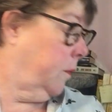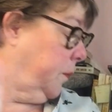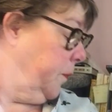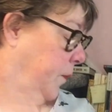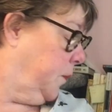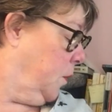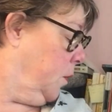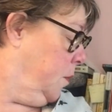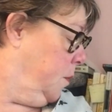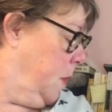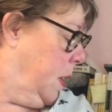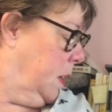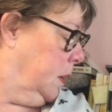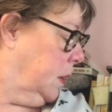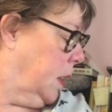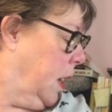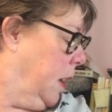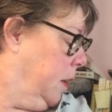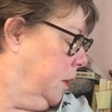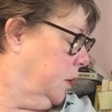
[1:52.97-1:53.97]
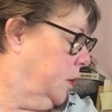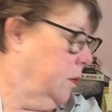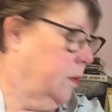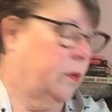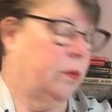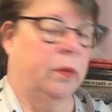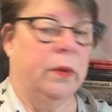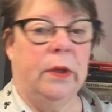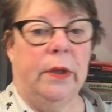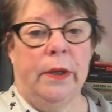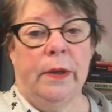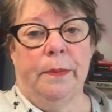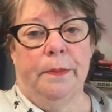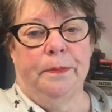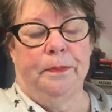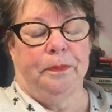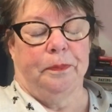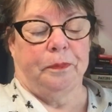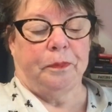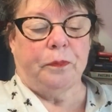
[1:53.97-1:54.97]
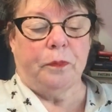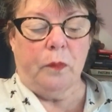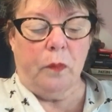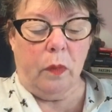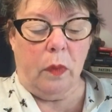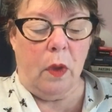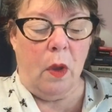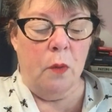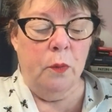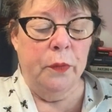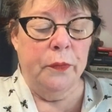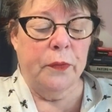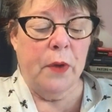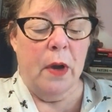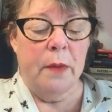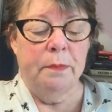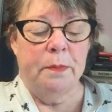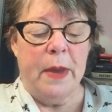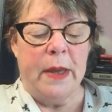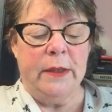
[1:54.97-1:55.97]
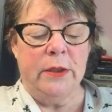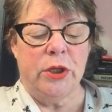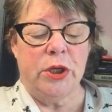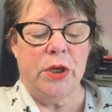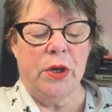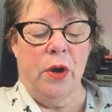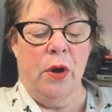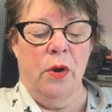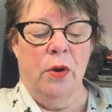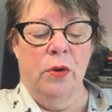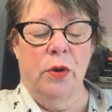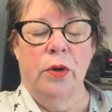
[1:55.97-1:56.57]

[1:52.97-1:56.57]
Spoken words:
four main characters, really. We've got Benji O,